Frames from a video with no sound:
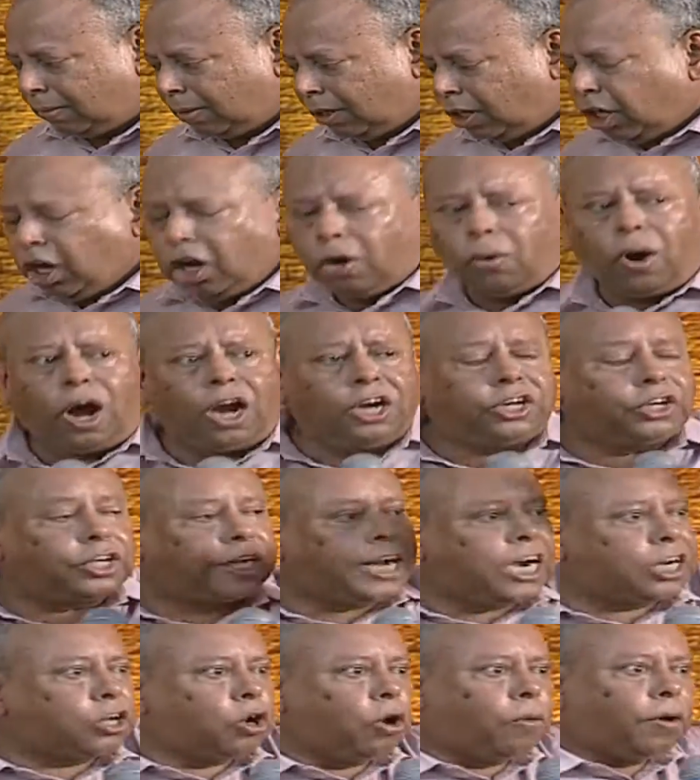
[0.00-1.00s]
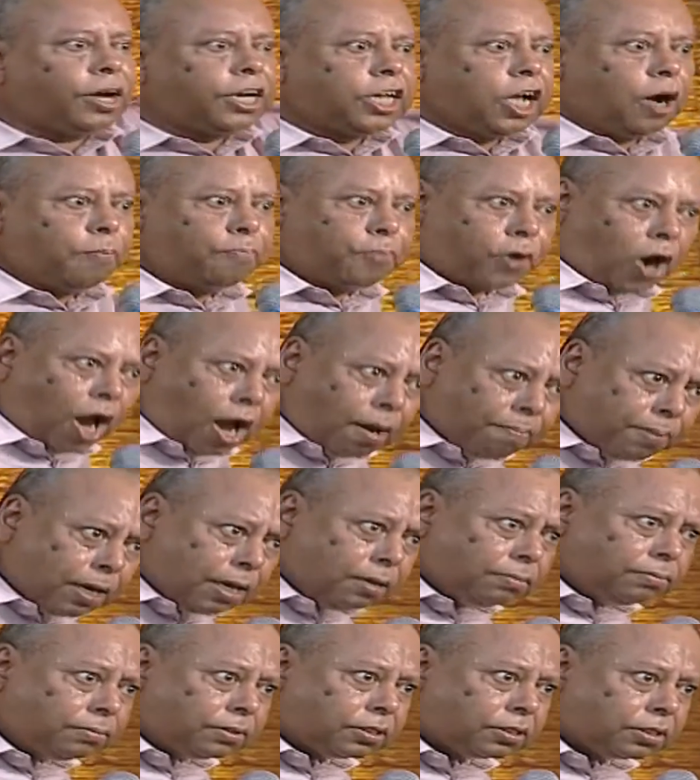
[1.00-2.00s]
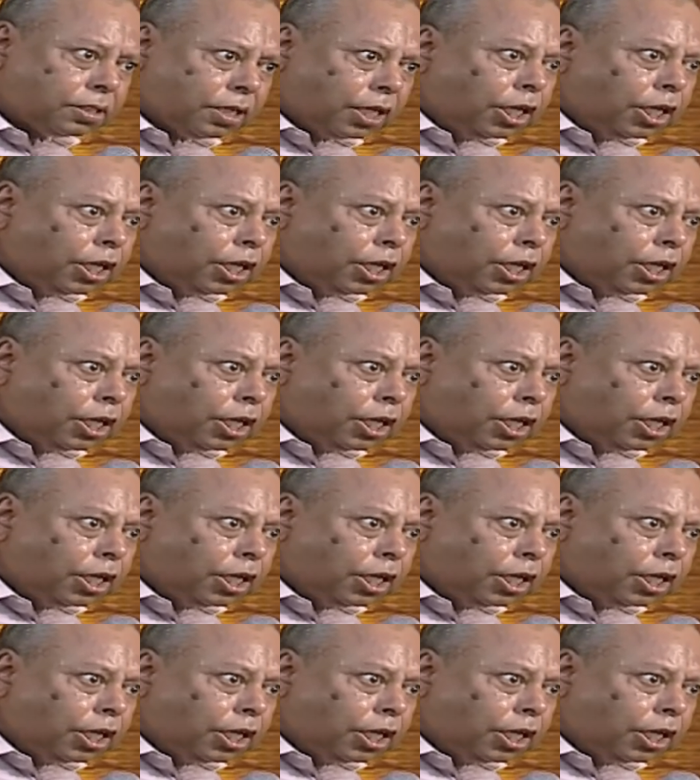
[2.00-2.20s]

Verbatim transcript: You want to get over your problems?